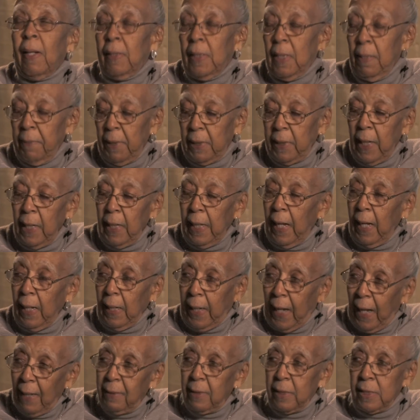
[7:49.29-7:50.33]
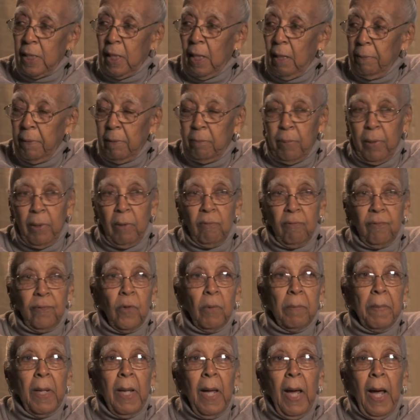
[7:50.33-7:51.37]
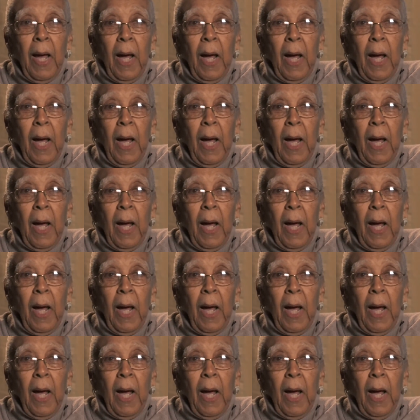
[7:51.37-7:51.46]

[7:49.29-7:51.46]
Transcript: let me tell you how I got the job at Brown-Forman.